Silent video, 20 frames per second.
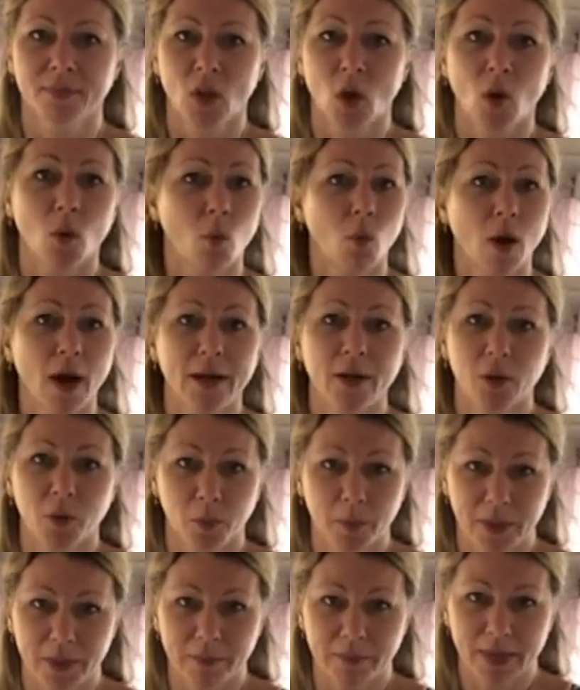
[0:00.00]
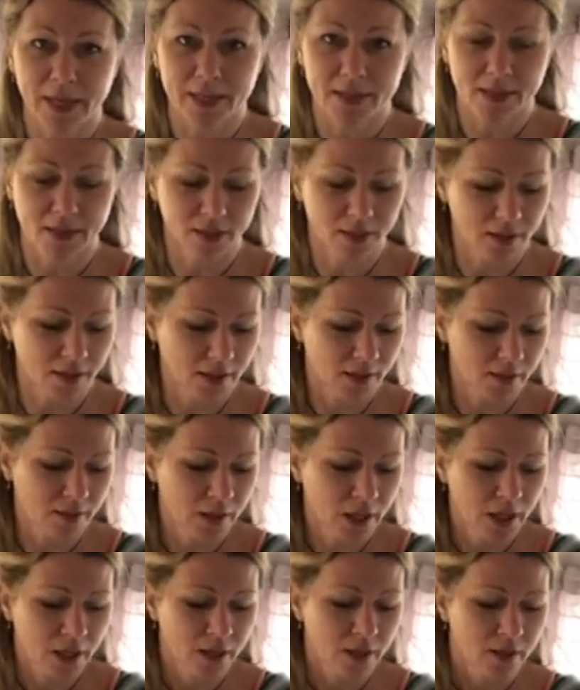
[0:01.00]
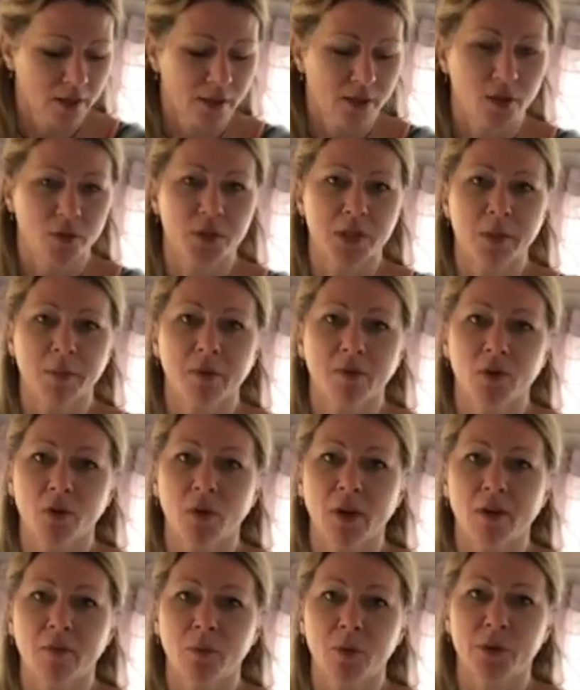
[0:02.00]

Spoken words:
wide open, basically. So some of you have more